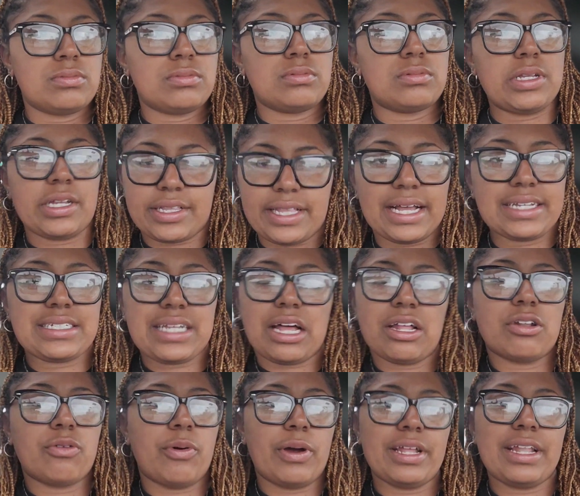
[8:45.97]
Like that's how
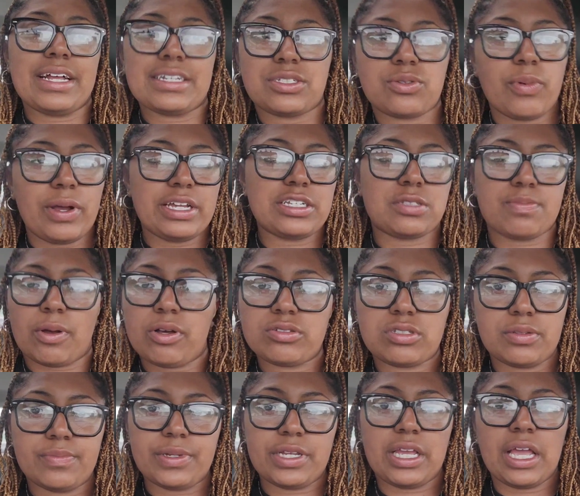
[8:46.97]
the way that's the way it's supposed
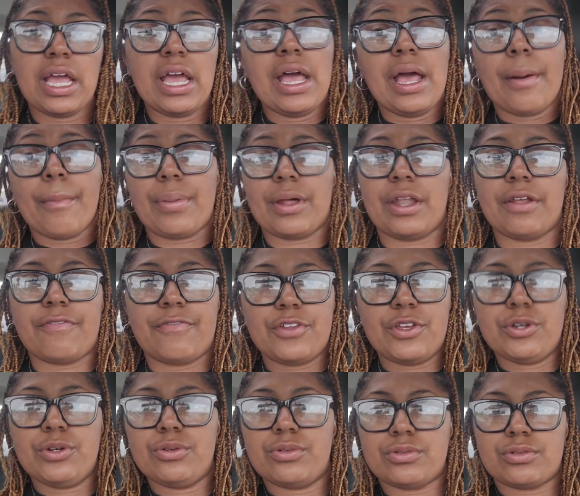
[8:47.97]
to be. But if
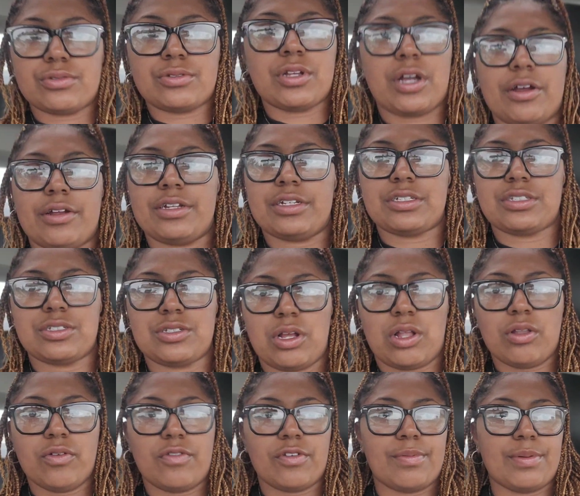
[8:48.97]
you sorry, this is
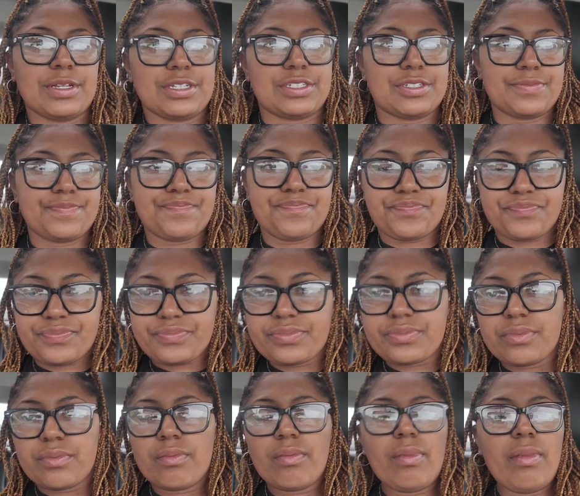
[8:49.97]
all over the place.
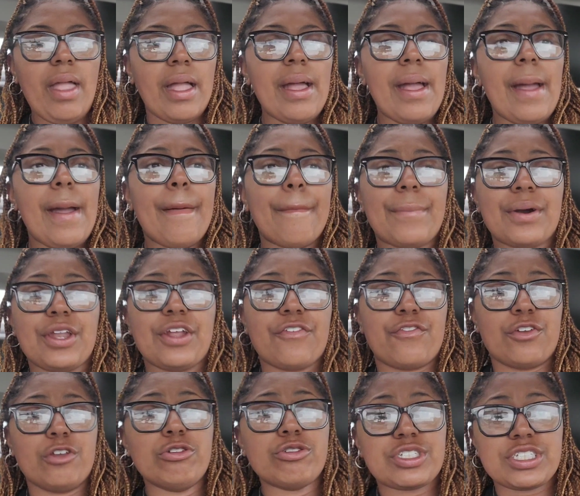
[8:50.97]
But if
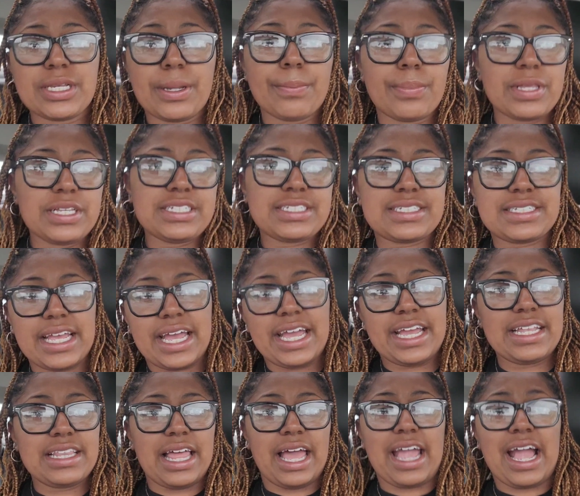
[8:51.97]
you simply
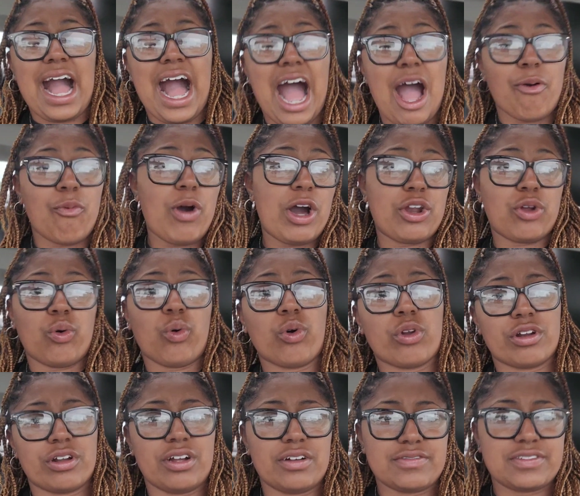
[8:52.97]
say like I want an
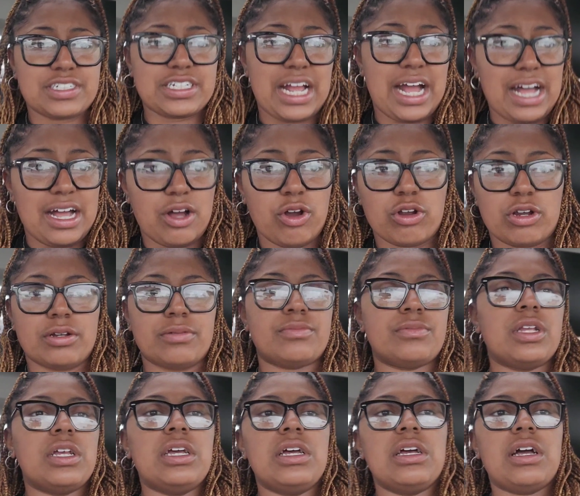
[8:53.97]
order of shot or
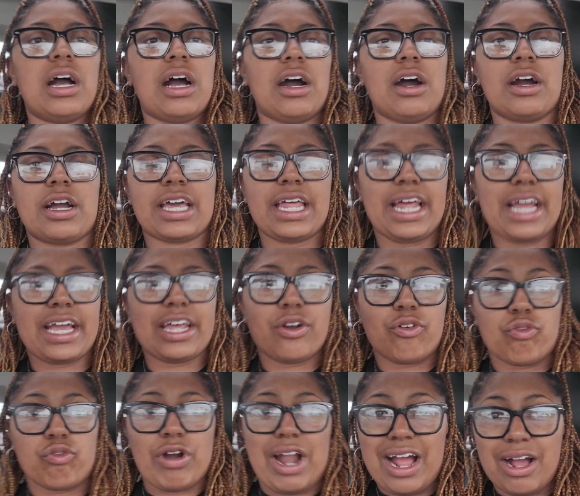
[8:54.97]
uh, can I get a
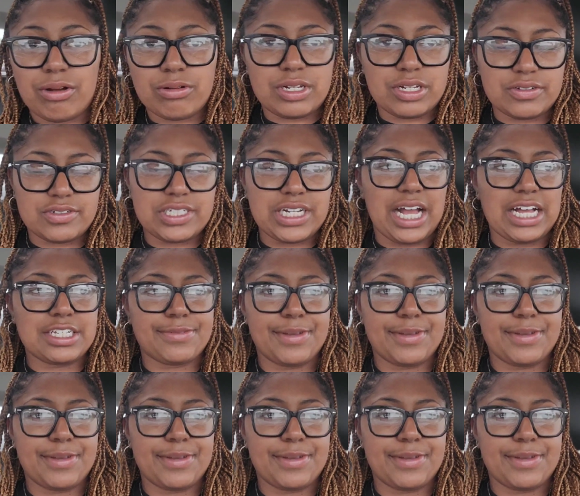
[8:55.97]
round of shots?